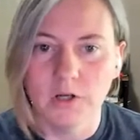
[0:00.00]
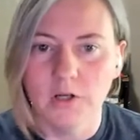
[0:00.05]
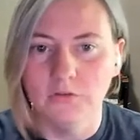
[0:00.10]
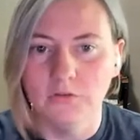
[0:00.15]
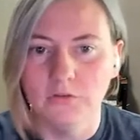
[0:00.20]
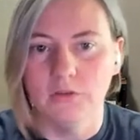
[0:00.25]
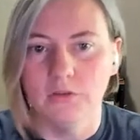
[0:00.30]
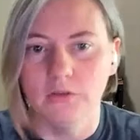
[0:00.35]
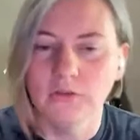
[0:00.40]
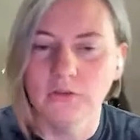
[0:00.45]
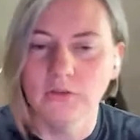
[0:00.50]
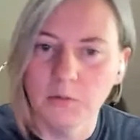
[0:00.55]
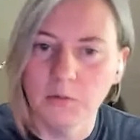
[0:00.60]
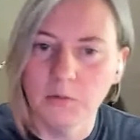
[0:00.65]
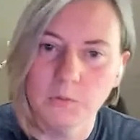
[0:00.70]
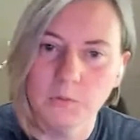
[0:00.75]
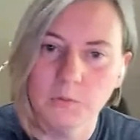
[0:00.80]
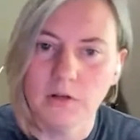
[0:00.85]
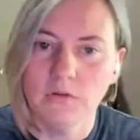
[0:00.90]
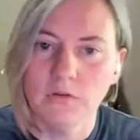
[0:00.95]
You take the time
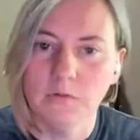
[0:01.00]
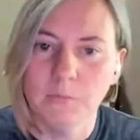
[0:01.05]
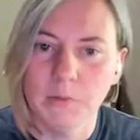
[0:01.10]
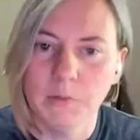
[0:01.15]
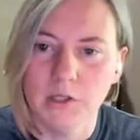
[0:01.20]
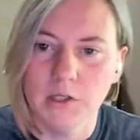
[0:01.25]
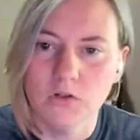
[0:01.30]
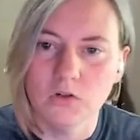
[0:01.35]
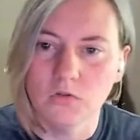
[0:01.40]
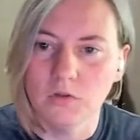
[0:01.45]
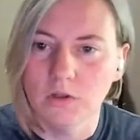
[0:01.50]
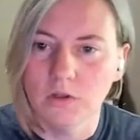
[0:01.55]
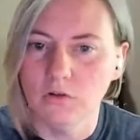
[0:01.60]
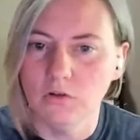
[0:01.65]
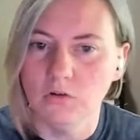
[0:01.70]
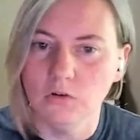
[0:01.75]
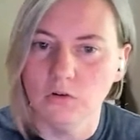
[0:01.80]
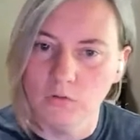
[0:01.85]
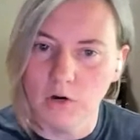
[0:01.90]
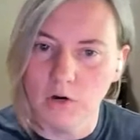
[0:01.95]
spent on the page and then you
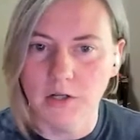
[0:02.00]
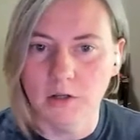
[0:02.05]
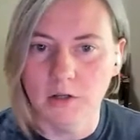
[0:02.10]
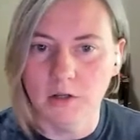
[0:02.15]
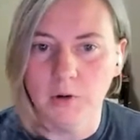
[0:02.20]
divide it